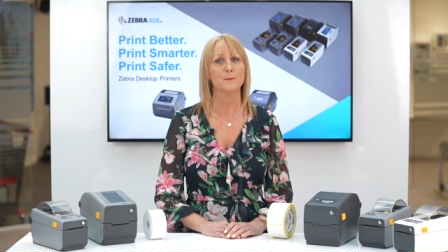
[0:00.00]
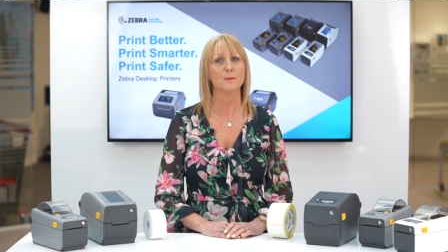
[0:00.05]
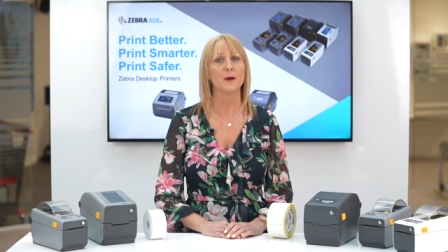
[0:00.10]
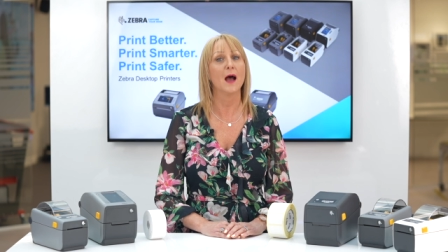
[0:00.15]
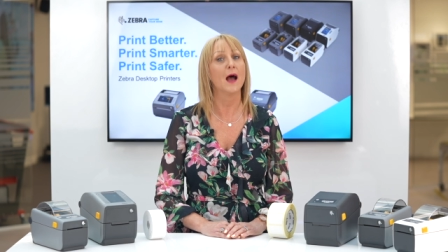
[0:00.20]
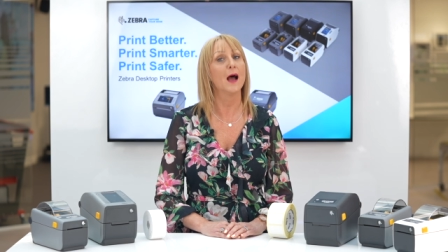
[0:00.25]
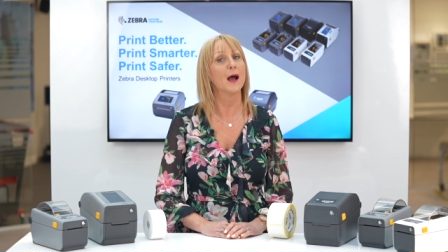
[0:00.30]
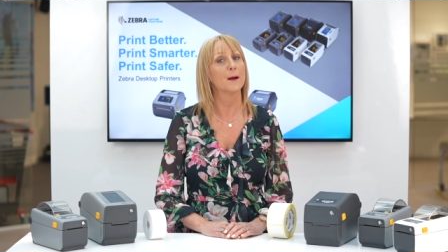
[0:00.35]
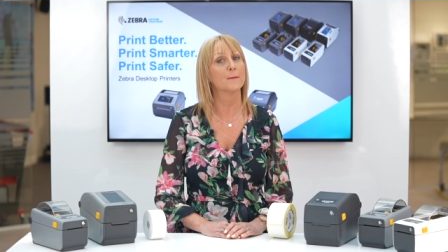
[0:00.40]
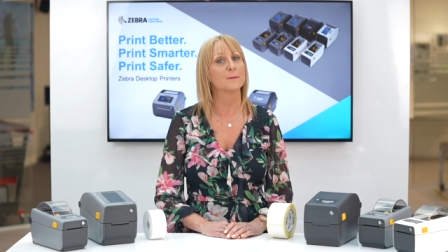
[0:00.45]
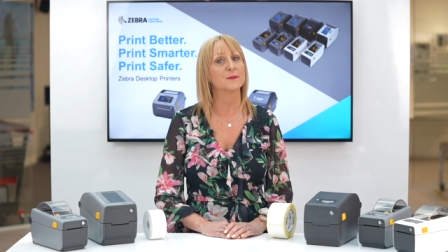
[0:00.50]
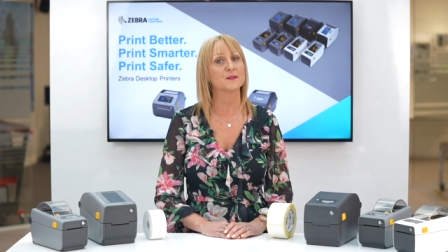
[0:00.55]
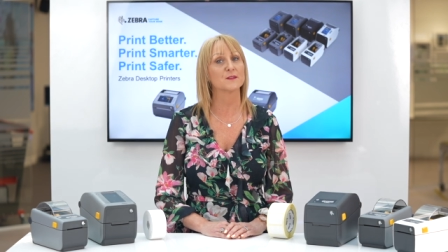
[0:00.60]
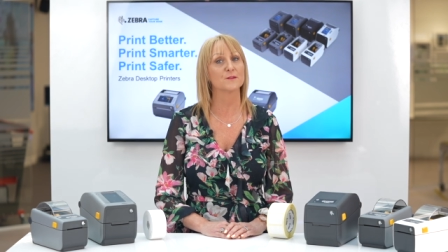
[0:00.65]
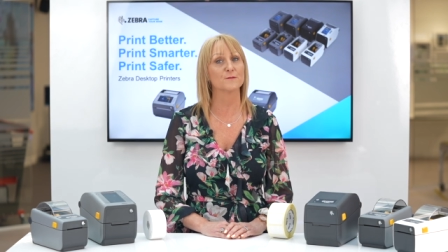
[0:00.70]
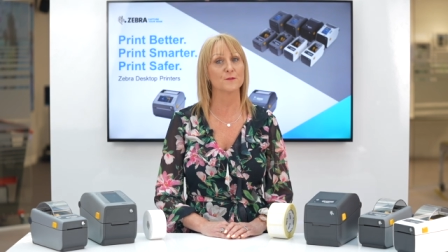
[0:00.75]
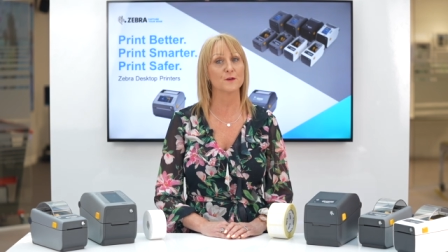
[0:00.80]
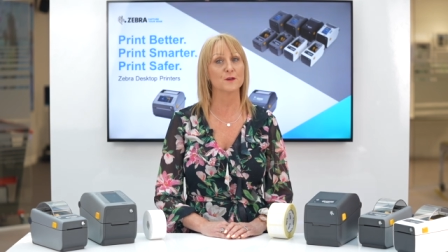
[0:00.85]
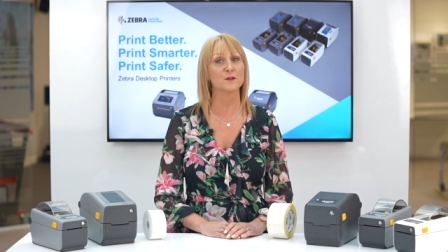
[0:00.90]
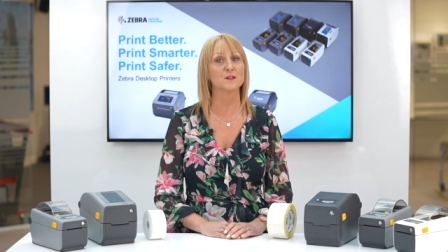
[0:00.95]
perhaps
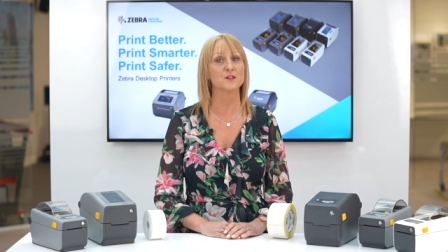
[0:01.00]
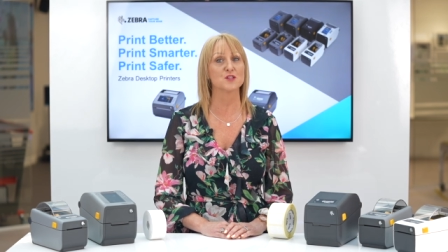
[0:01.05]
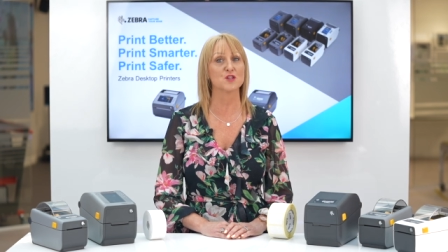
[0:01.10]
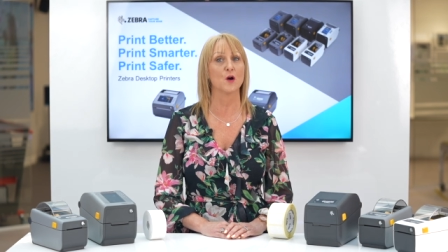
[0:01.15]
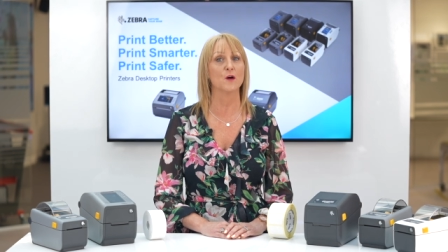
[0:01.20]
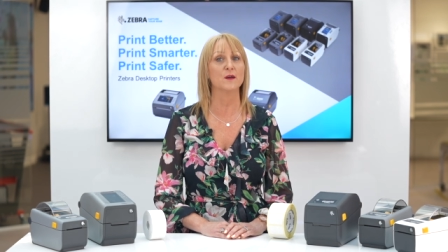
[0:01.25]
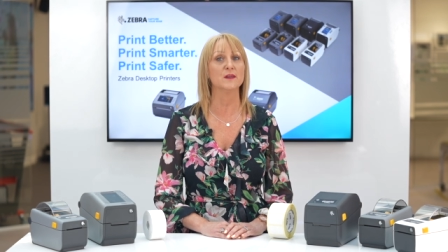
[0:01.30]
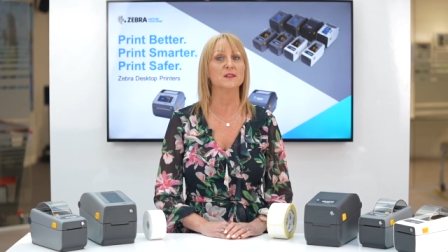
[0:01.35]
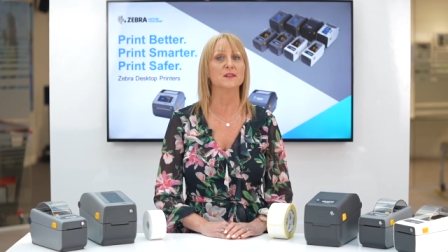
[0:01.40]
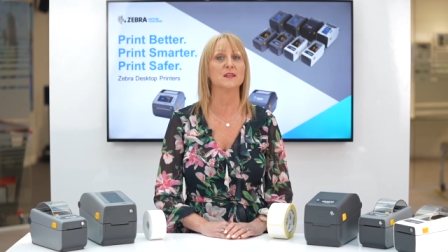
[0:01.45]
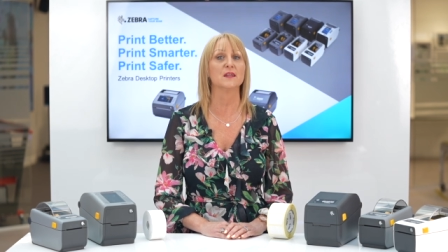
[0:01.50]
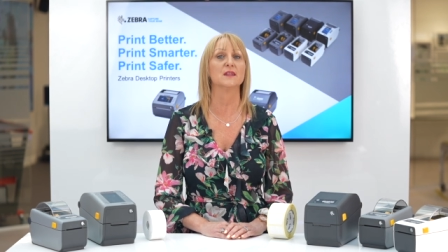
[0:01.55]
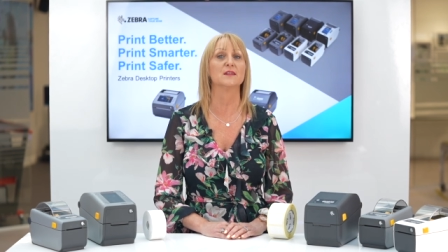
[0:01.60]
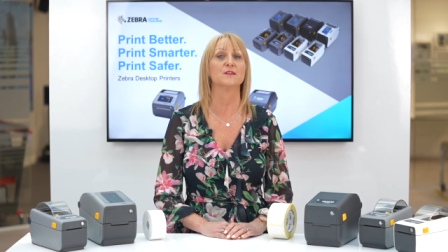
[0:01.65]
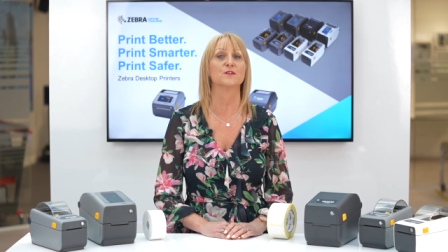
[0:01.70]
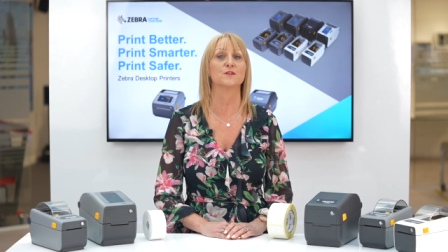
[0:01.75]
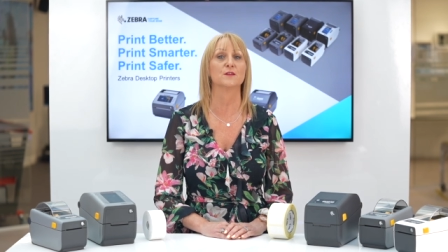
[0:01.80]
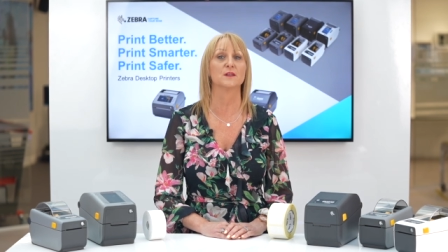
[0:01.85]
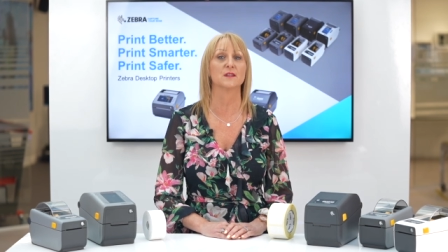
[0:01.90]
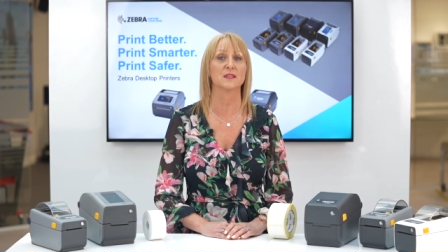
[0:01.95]
the first choice is
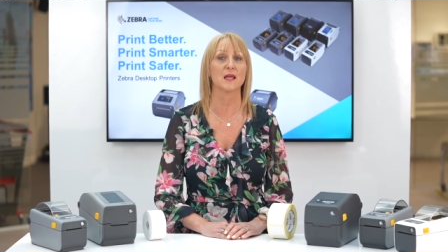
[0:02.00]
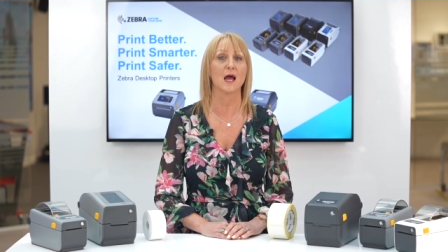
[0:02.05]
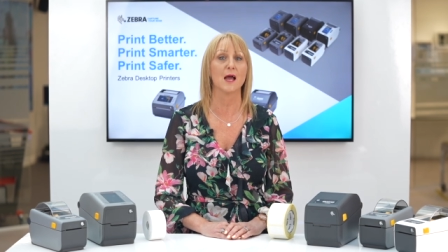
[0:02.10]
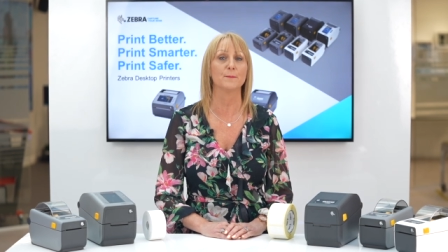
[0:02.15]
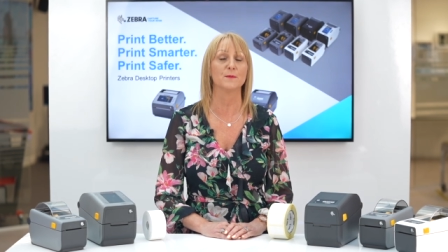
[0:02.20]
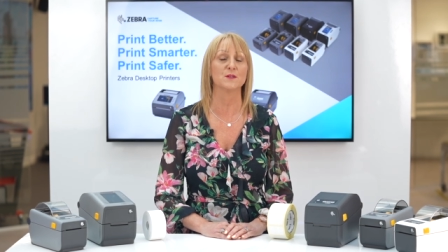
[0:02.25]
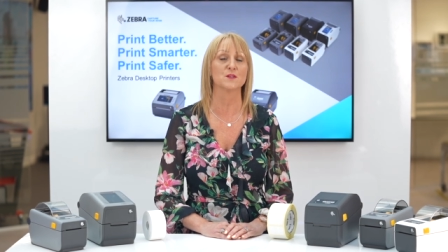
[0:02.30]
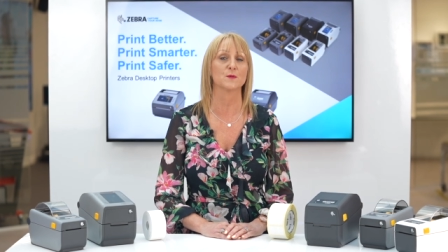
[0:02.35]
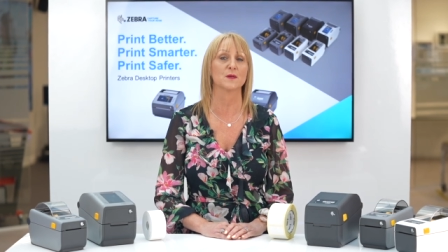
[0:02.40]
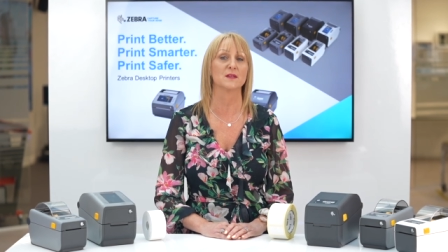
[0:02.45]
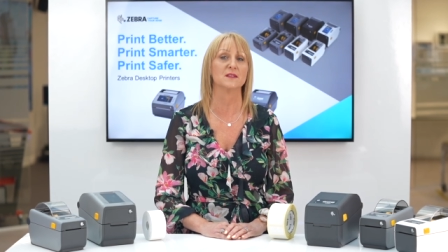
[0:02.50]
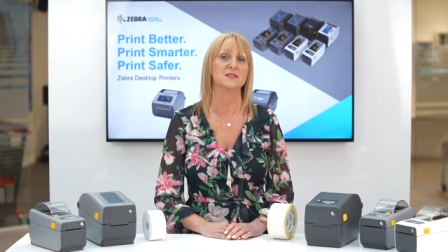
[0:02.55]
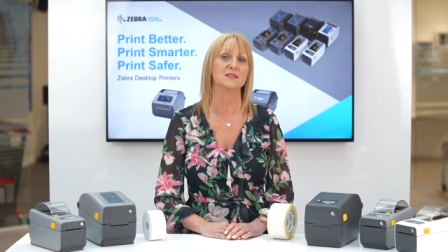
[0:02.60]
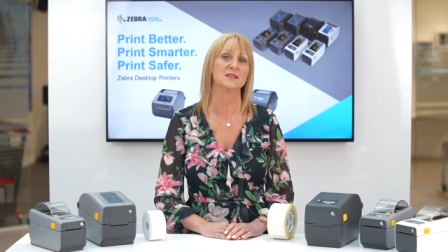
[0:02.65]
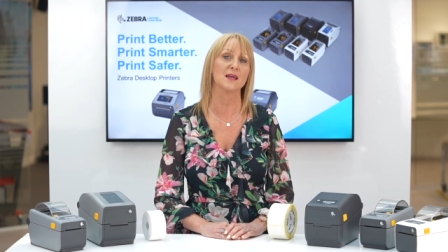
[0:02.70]
to decide between